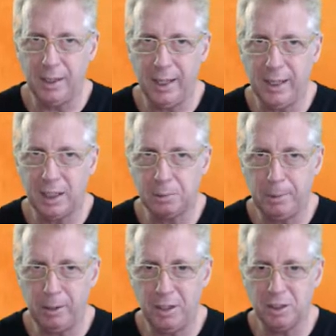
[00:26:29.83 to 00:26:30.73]
gain
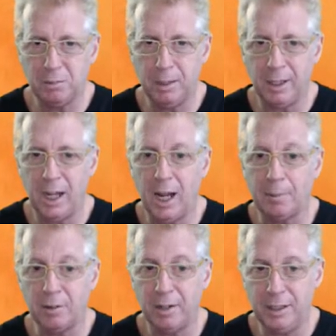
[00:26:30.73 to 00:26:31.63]
experience by
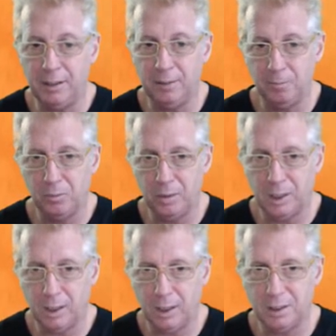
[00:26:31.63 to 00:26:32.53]
upgrading the
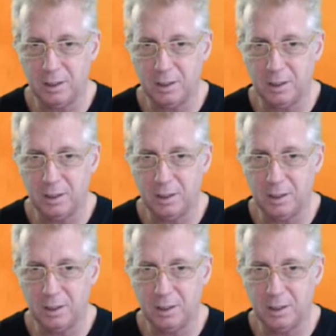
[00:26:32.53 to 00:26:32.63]
cards.